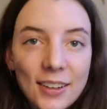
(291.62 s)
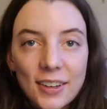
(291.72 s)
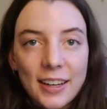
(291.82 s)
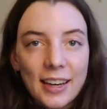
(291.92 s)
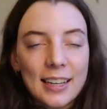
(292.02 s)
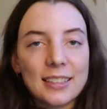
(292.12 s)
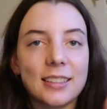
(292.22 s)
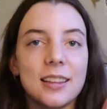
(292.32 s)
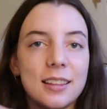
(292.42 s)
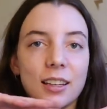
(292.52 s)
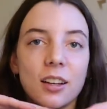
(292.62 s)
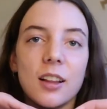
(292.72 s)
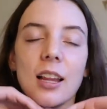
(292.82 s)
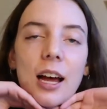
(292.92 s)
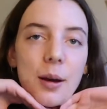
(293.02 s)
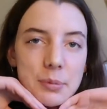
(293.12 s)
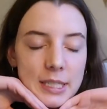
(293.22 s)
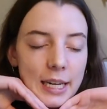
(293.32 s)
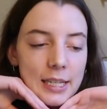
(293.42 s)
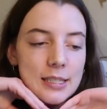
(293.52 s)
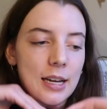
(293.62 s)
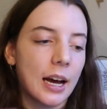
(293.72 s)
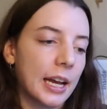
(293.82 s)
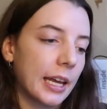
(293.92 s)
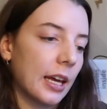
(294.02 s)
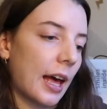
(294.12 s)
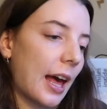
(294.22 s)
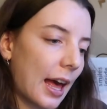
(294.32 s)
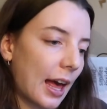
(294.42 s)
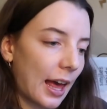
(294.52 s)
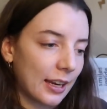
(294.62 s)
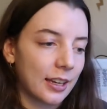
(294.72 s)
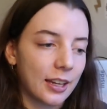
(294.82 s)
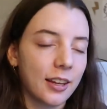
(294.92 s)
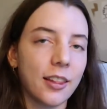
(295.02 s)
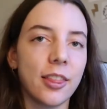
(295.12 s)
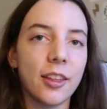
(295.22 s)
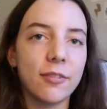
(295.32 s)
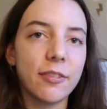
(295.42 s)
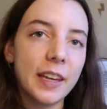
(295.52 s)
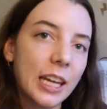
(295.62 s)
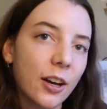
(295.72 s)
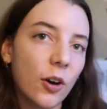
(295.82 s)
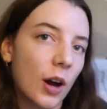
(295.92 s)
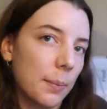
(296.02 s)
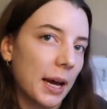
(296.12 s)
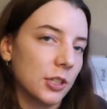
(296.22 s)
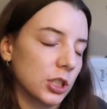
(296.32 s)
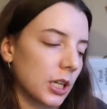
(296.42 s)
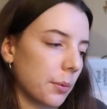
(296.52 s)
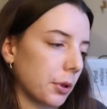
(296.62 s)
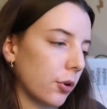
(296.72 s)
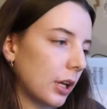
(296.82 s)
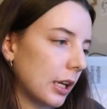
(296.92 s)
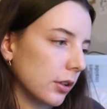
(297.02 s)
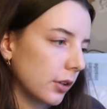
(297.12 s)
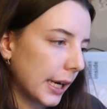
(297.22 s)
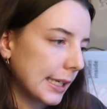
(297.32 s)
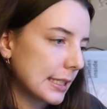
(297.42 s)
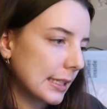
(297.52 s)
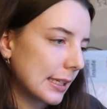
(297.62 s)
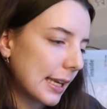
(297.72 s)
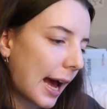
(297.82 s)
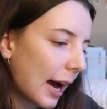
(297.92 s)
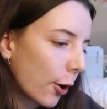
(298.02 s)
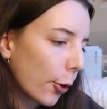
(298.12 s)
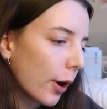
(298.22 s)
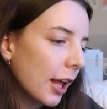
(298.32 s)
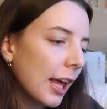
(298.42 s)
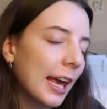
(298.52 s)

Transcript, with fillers: Okay guys, little update. I edited the video. I'm actually uploading it right now.